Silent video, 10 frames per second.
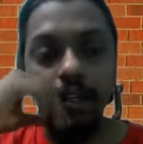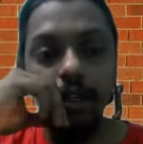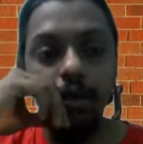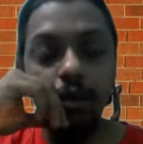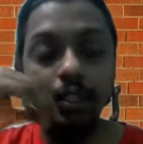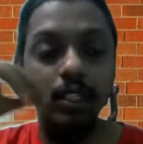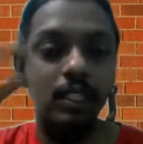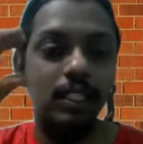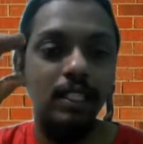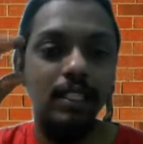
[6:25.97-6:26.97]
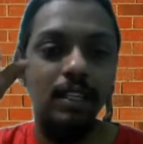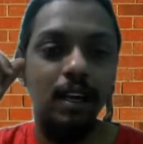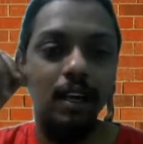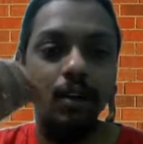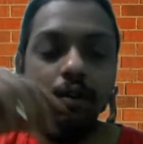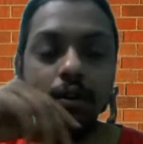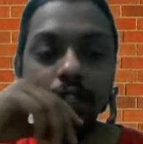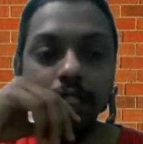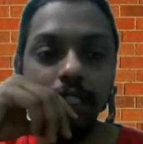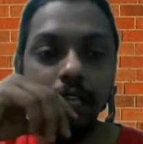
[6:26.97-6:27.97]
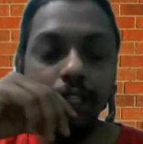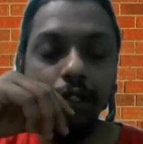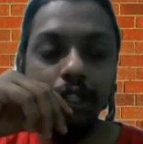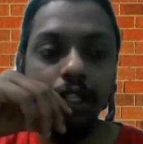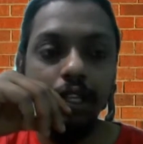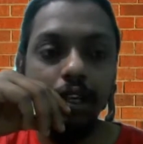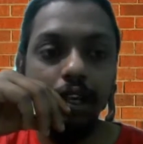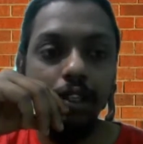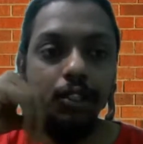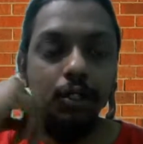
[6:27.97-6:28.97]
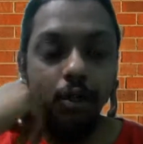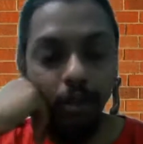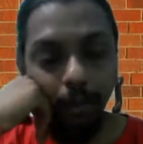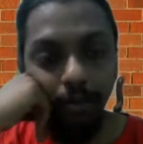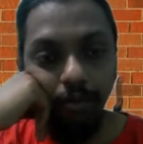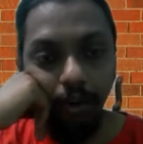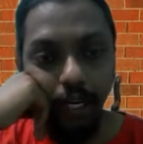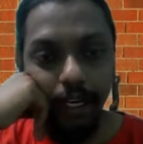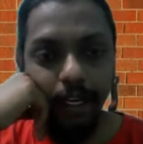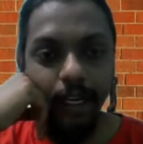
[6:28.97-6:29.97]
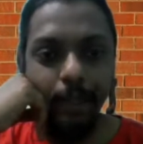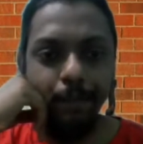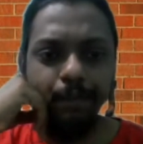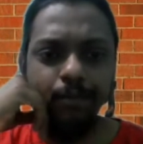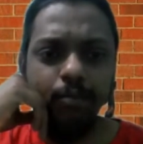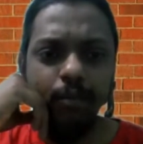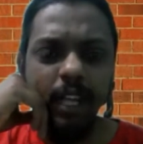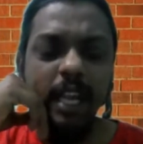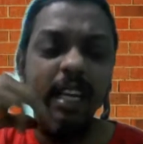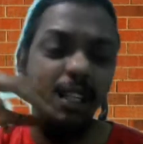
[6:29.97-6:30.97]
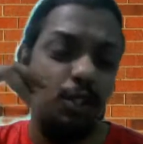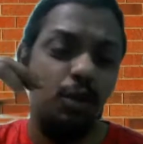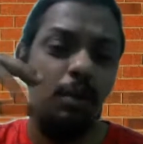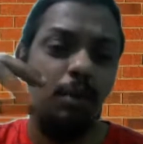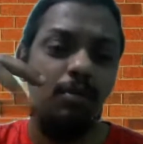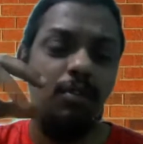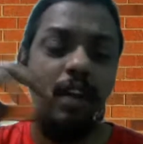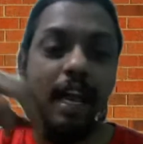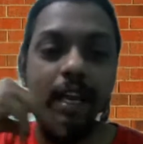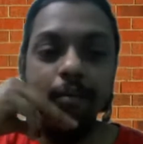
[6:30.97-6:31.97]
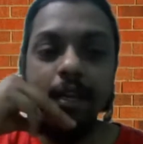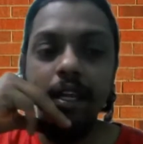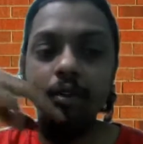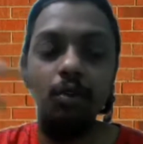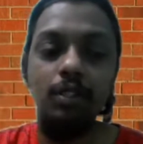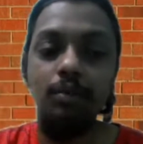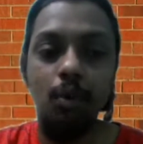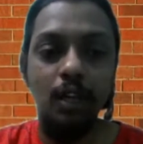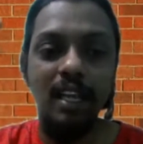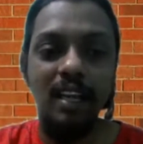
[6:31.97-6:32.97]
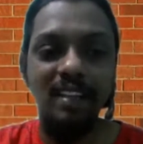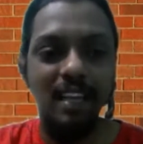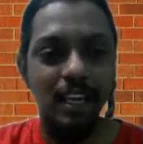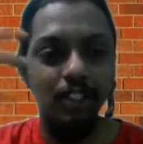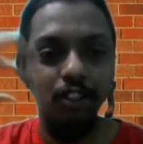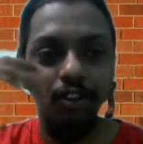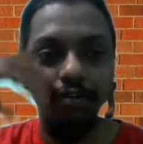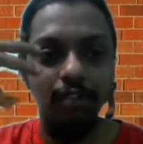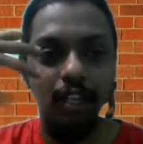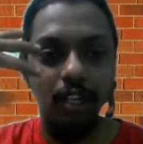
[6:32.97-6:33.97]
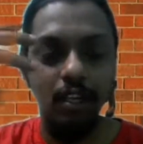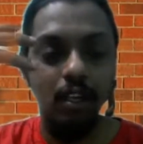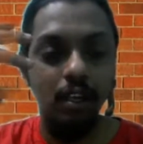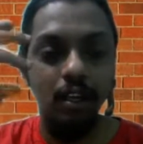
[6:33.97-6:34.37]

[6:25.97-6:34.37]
who is this course is actually suitable for? It is suitable for anybody who is more than the age of the